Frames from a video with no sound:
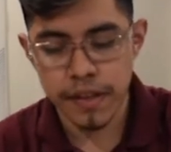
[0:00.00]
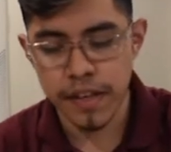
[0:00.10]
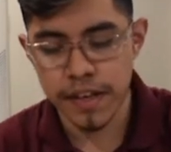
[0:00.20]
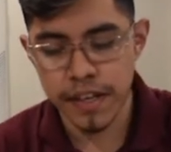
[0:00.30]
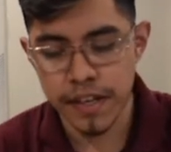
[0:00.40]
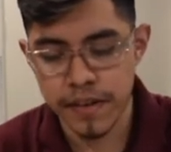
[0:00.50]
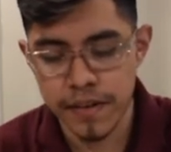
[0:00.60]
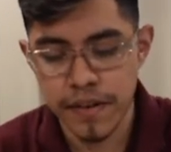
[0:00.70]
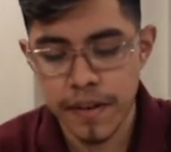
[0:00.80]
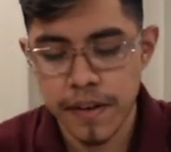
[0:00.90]
There you
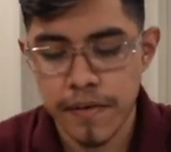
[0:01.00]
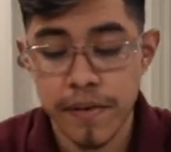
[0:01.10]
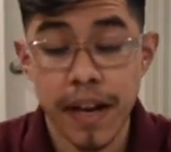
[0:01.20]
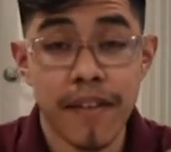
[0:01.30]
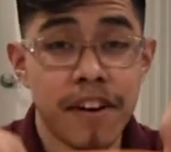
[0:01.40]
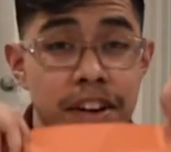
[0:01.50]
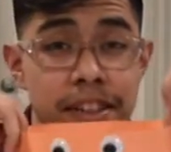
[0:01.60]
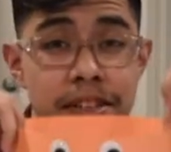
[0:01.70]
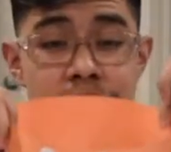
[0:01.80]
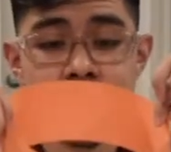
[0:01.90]
go we have our
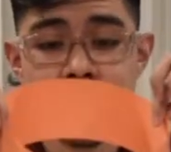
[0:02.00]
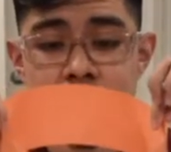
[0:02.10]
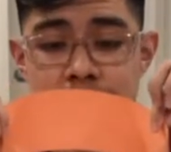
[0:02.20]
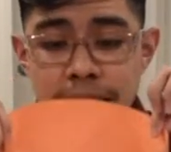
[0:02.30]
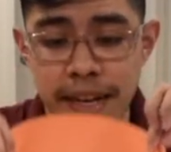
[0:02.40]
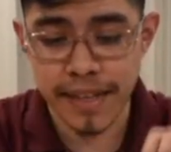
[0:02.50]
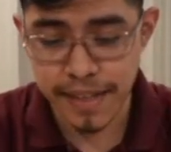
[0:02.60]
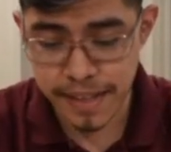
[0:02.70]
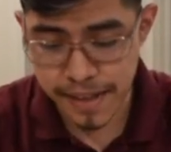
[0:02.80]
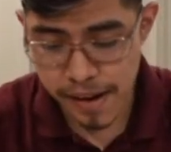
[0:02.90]
little googly
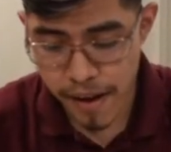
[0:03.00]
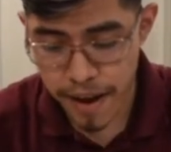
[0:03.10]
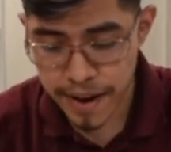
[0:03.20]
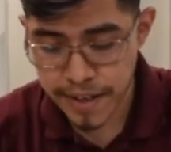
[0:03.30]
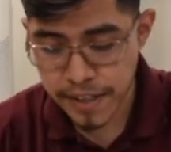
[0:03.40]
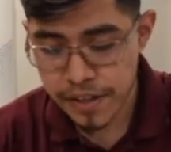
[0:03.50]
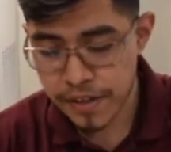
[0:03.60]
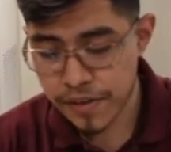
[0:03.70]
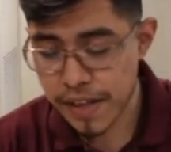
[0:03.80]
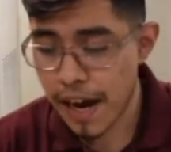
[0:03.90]
eyes.
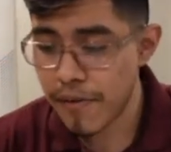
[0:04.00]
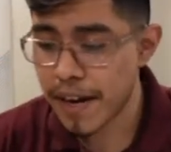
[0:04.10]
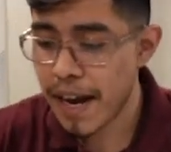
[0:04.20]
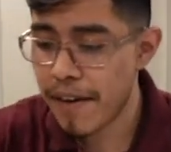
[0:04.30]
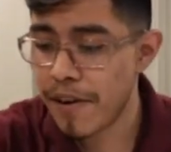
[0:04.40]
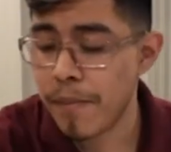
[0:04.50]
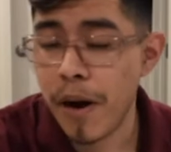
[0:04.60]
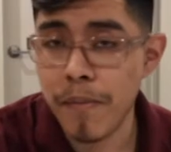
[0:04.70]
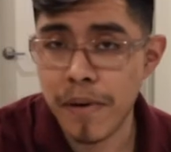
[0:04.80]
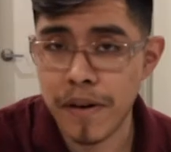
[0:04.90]
So now we're gonna have our
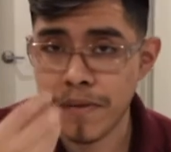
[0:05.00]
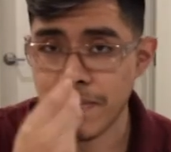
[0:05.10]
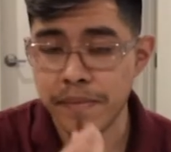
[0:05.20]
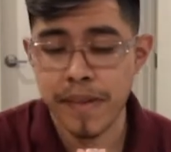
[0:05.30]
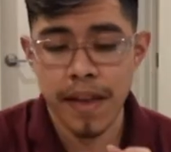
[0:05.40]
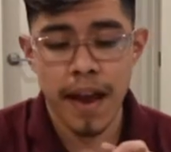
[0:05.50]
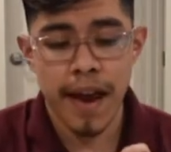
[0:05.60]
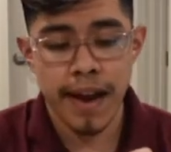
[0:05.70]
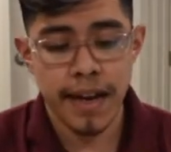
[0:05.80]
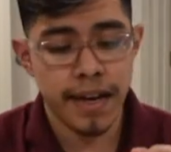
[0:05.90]
pom-pom.
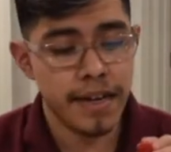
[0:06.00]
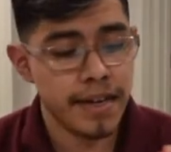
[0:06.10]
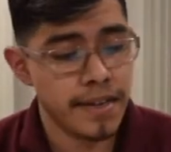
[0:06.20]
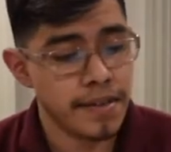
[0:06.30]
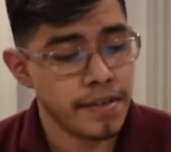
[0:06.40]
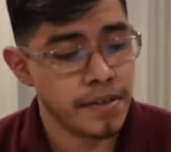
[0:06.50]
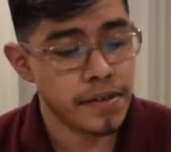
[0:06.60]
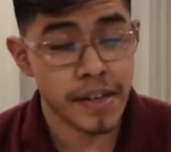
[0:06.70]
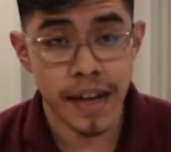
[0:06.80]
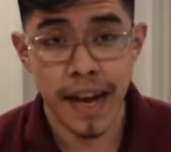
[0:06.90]
Uh,
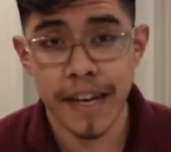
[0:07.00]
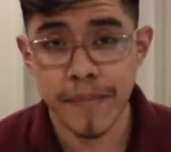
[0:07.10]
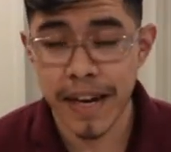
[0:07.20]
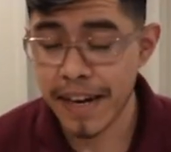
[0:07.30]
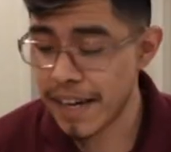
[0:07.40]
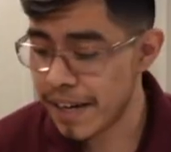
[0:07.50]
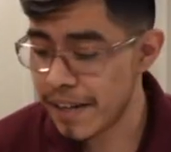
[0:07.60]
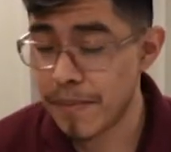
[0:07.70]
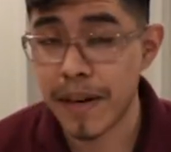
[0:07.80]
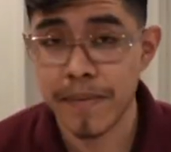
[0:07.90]
I could be any
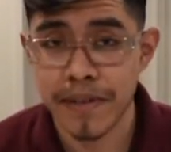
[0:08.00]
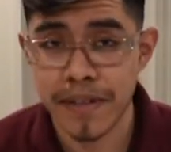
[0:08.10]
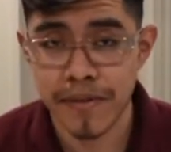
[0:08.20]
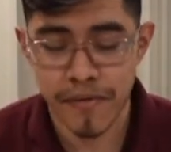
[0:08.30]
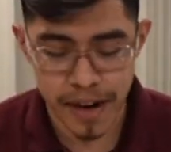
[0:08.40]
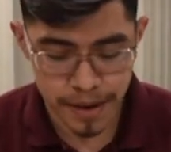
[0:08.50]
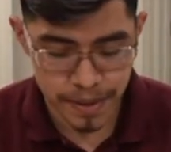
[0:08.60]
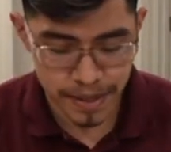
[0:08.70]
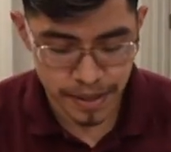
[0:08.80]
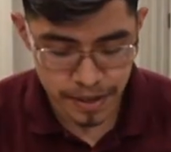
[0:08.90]
color, but I'm using red
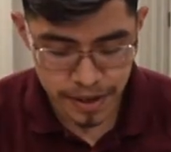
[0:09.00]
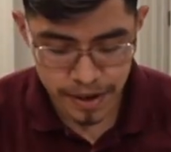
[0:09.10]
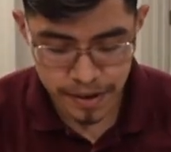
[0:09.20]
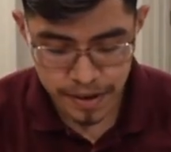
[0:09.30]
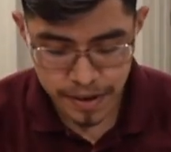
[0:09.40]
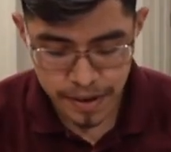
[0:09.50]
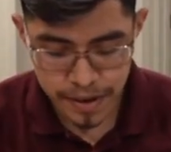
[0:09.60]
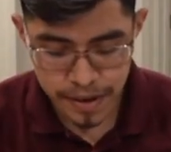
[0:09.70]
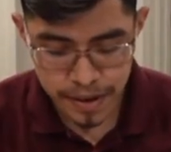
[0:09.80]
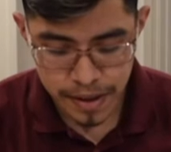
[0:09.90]
because you know,
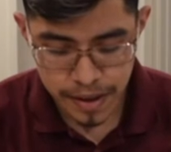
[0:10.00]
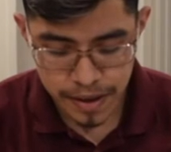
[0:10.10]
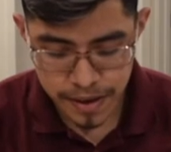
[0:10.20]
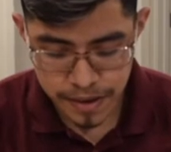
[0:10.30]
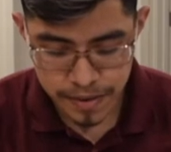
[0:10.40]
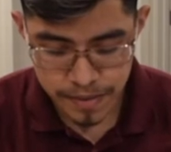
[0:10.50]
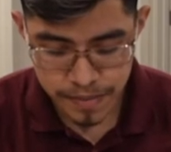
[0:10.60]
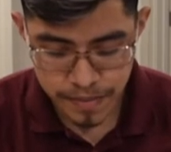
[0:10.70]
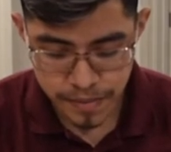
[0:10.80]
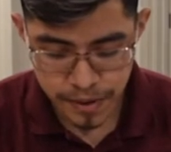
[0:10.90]
um,
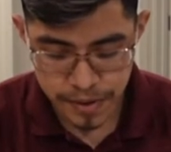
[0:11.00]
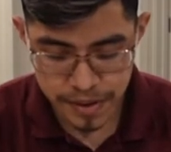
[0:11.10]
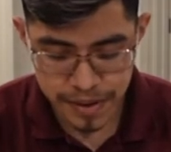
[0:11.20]
well,